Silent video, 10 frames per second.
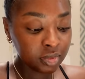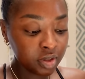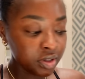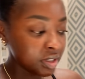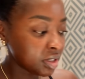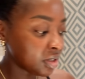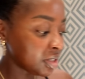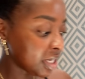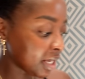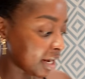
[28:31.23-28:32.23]
All right, so you
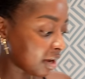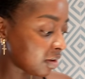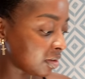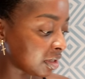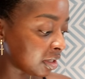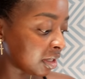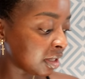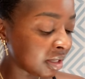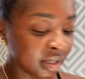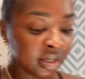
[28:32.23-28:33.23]
take it out
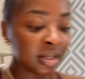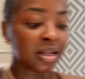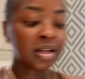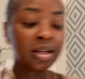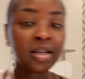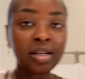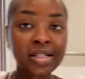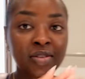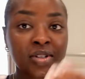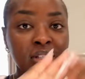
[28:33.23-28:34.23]
as
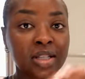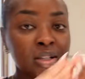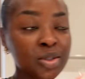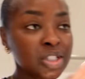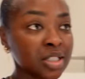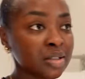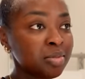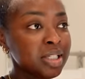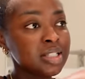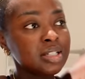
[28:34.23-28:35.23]
if it's a lotion,
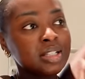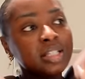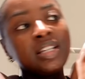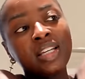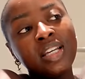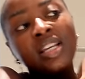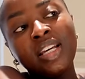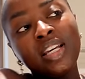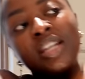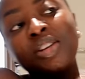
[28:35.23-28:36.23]
basically,
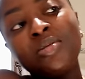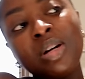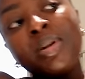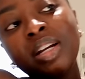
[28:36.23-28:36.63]
and you rub it